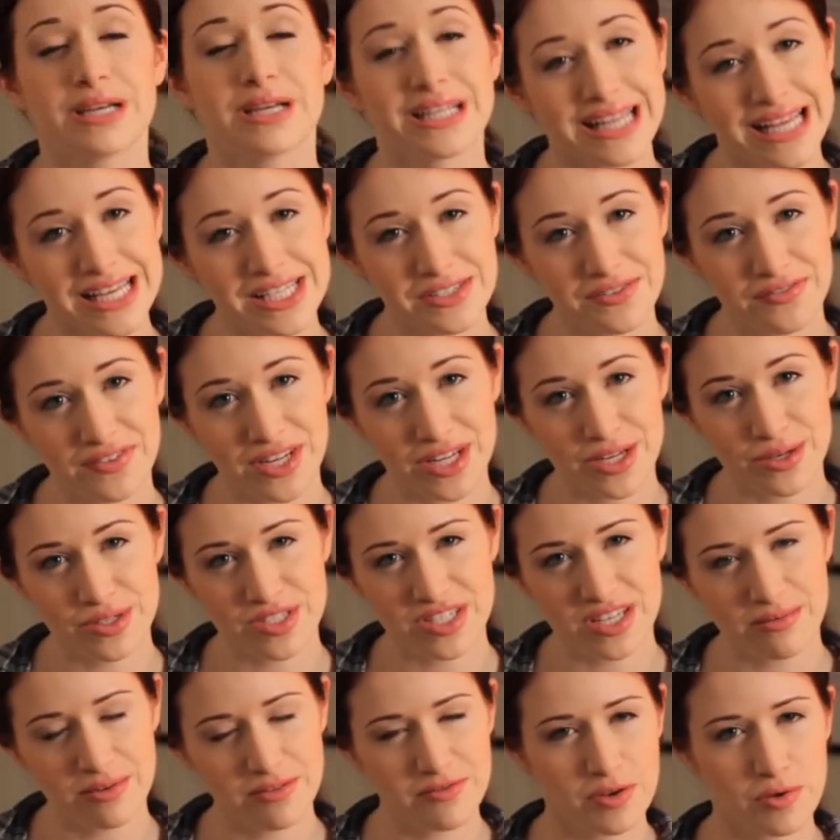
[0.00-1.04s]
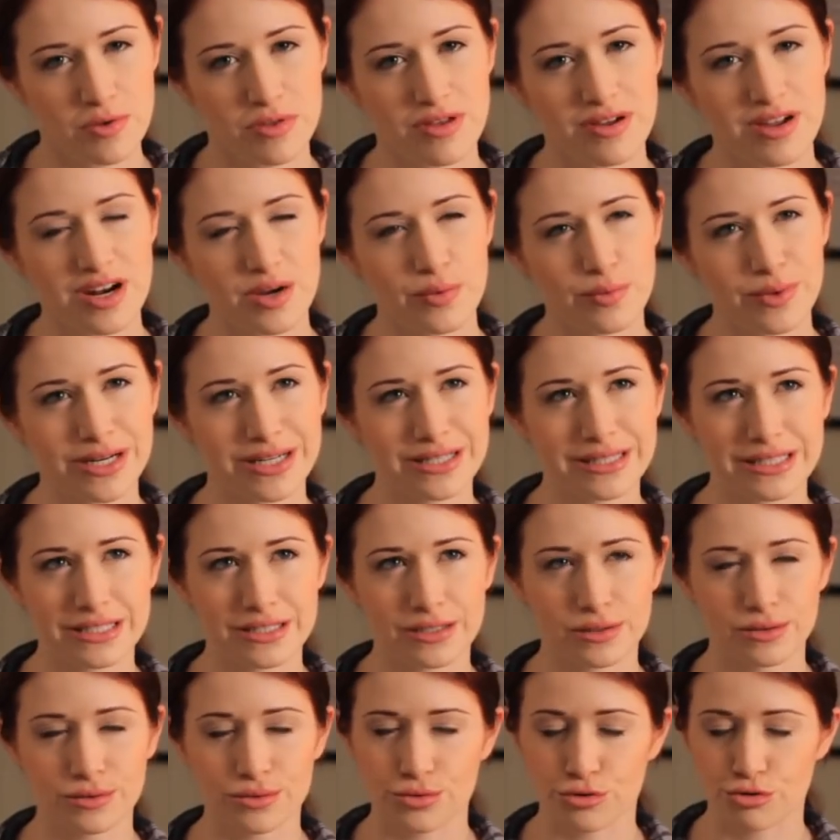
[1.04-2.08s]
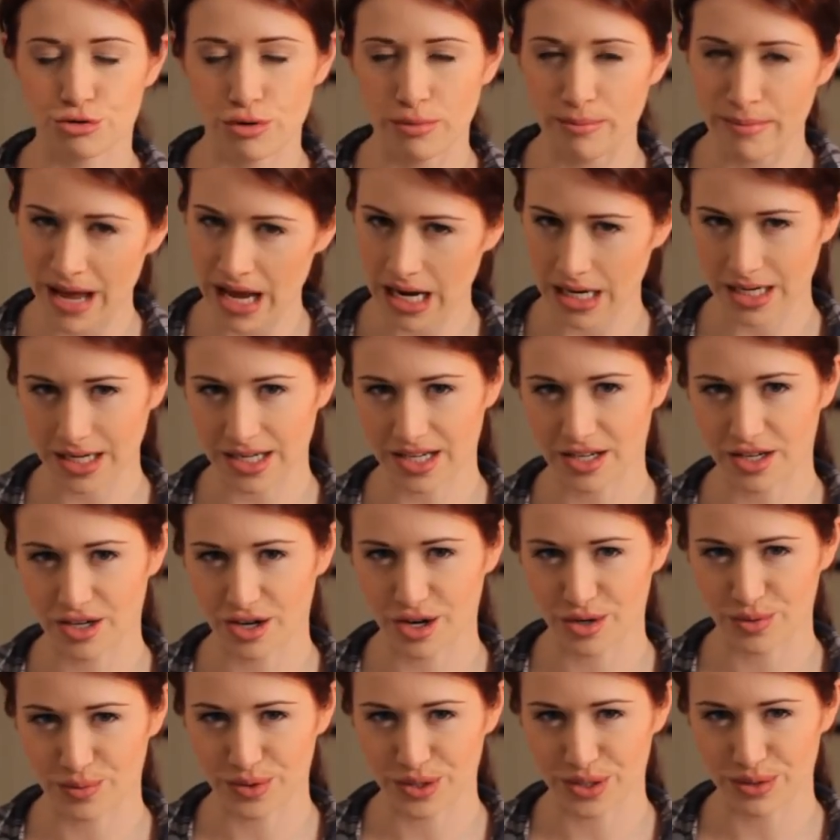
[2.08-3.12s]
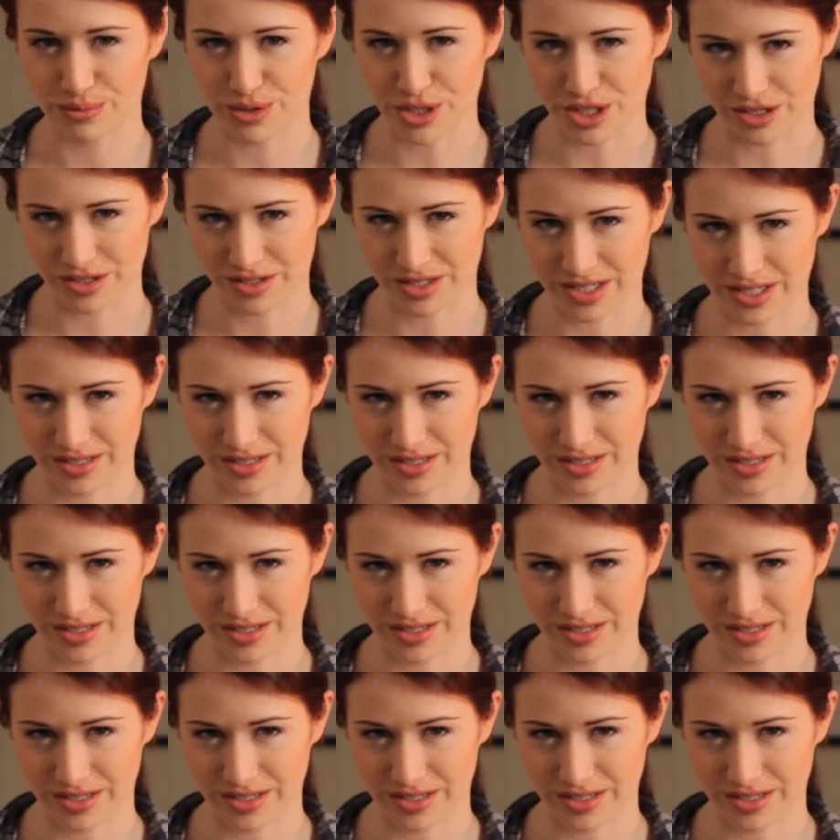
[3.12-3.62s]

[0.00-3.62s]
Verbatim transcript: my last video, some of you thought I went a little dramatic on William Darcy.